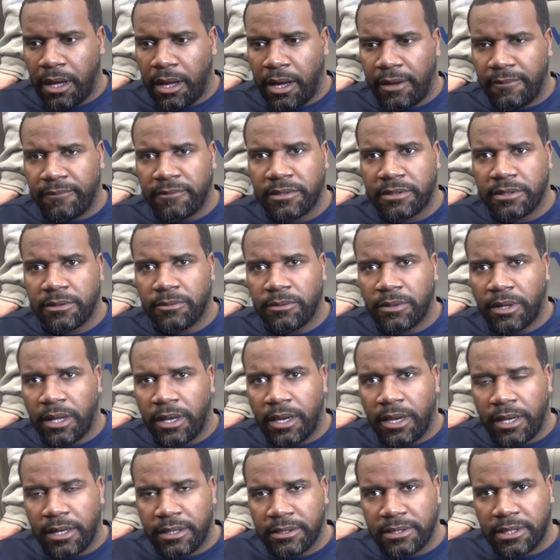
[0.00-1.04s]
obviously we
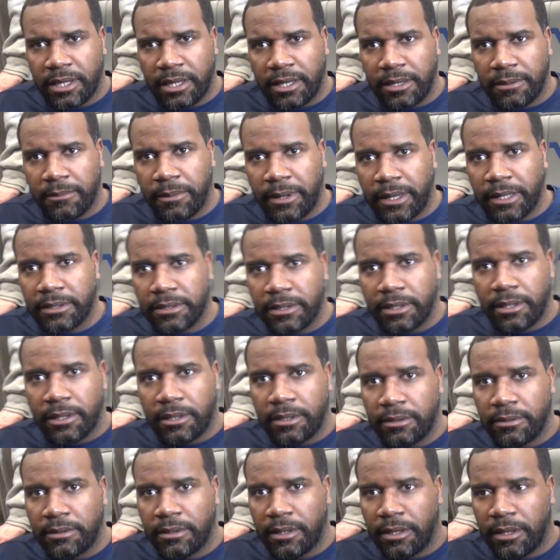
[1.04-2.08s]
got a lot of talent back there.